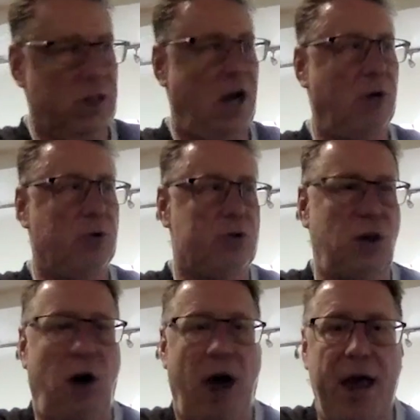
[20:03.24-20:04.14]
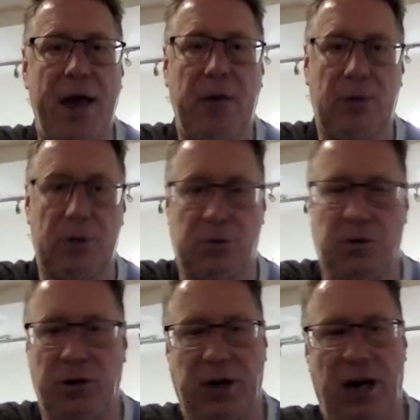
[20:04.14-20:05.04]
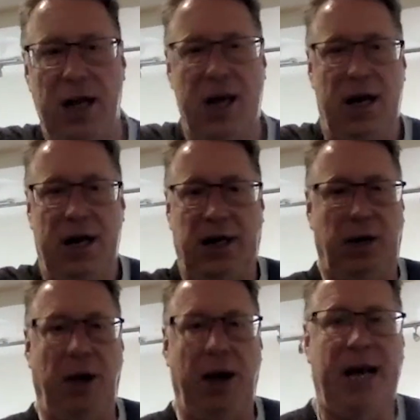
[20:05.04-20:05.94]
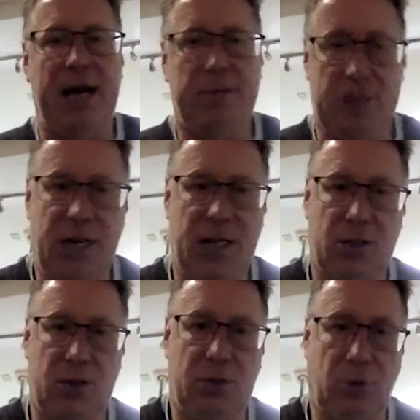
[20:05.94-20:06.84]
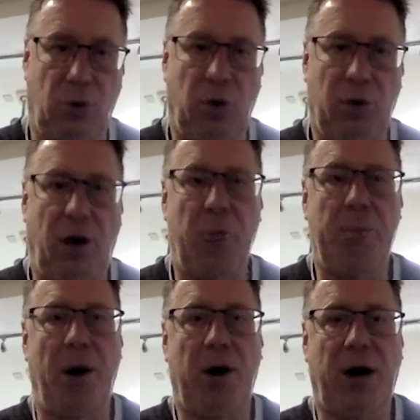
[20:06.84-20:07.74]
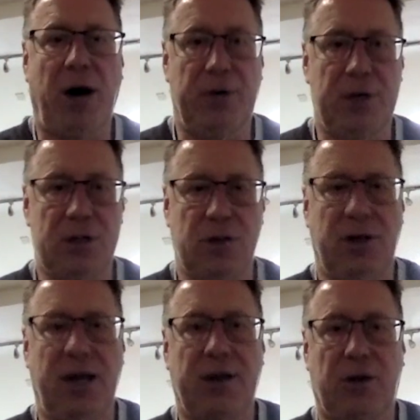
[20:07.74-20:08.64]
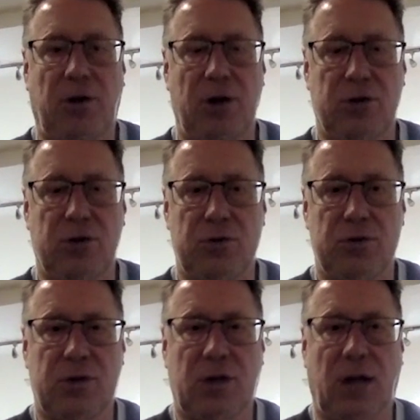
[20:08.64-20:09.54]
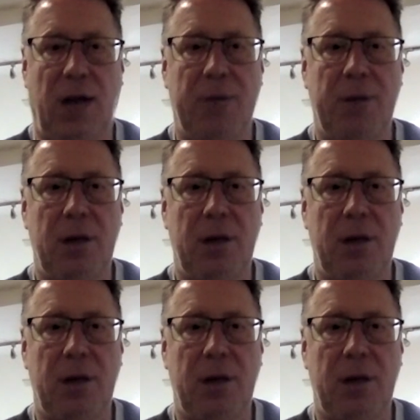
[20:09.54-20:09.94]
the whole site, because we've got, our neighbours next door, Old Parkonians, are another grassroots club.